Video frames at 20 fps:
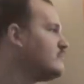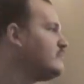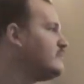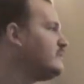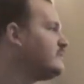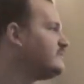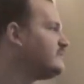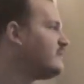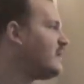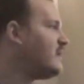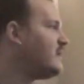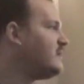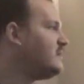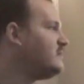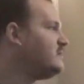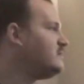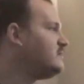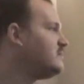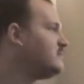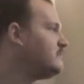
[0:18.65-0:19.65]

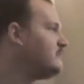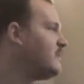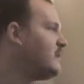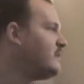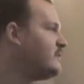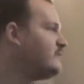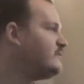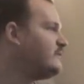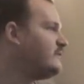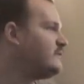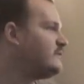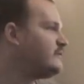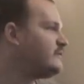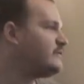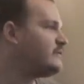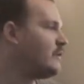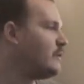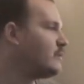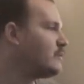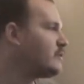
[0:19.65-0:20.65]
Designed by Eugene
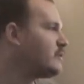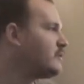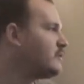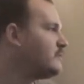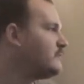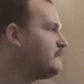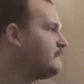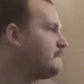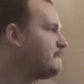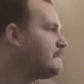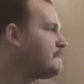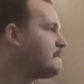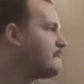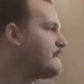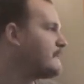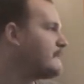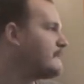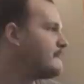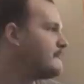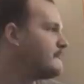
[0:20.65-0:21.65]
Stoner
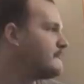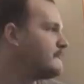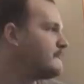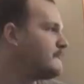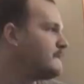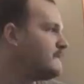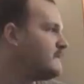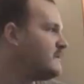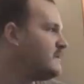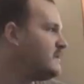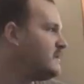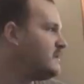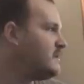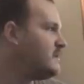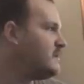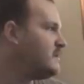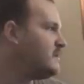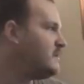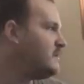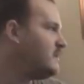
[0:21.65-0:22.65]

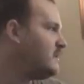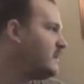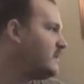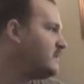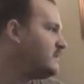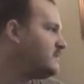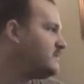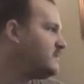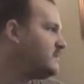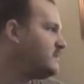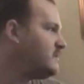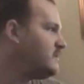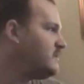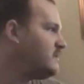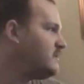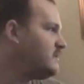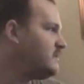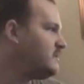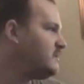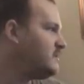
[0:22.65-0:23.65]
in
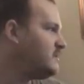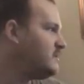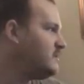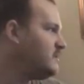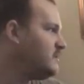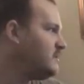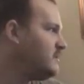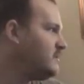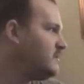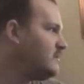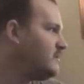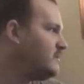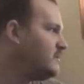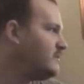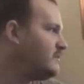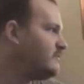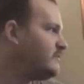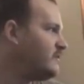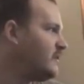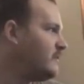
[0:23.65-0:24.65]
19... what
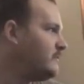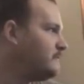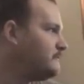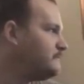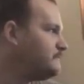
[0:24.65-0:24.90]
does it say?